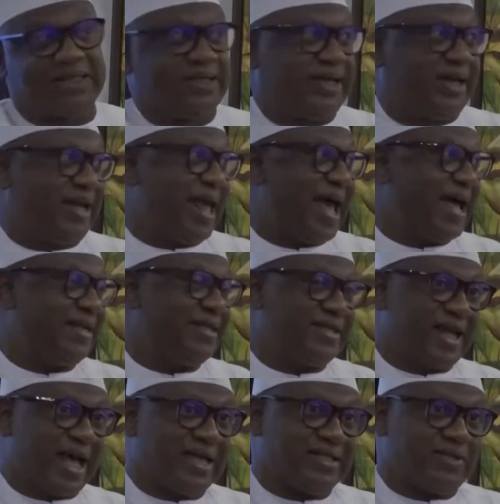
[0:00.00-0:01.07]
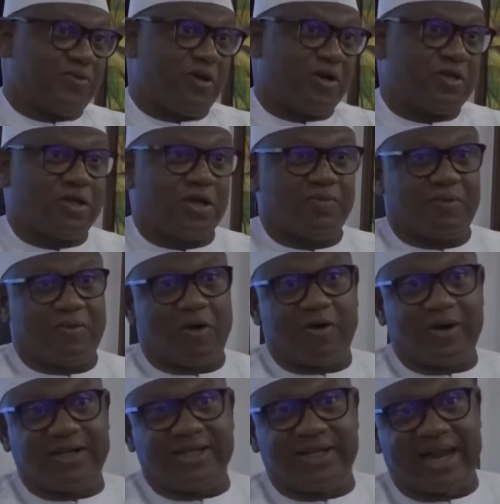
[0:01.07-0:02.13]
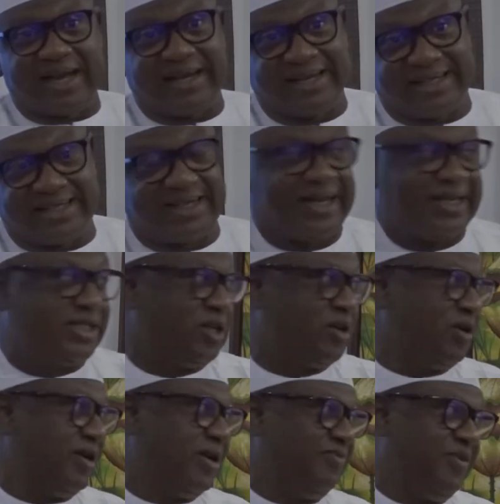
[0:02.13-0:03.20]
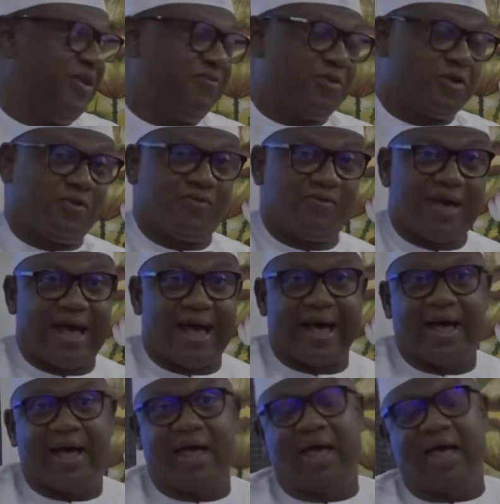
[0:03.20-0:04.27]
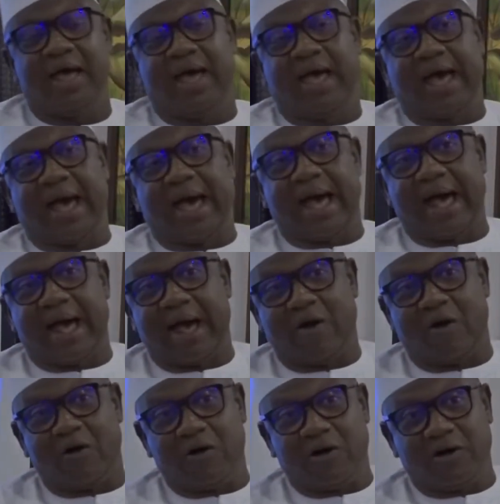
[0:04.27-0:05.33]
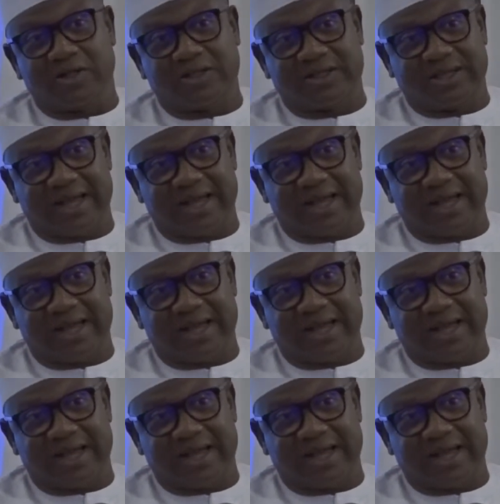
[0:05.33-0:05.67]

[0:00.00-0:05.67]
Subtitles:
declared as port of origin and destination on the 5th of August